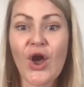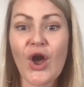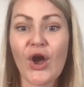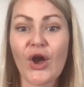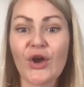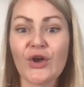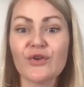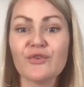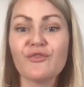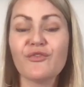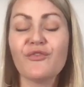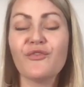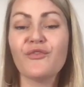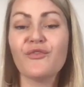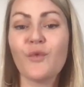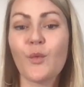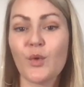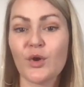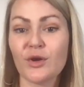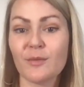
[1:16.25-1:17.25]
aren't
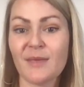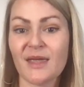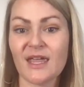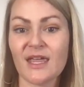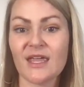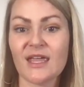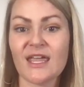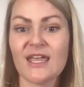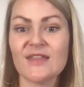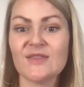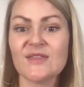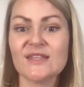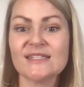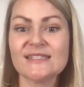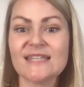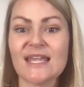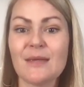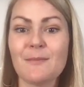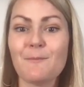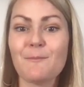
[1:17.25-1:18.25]
forming in the
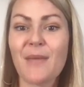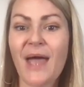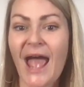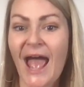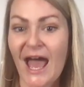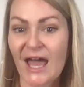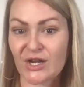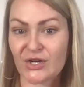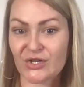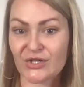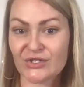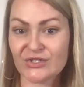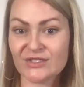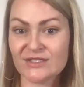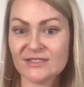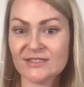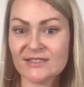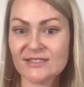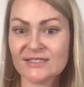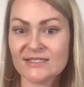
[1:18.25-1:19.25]
same
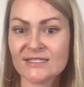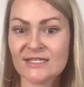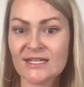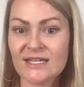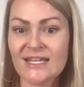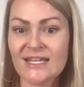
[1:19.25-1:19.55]
patterns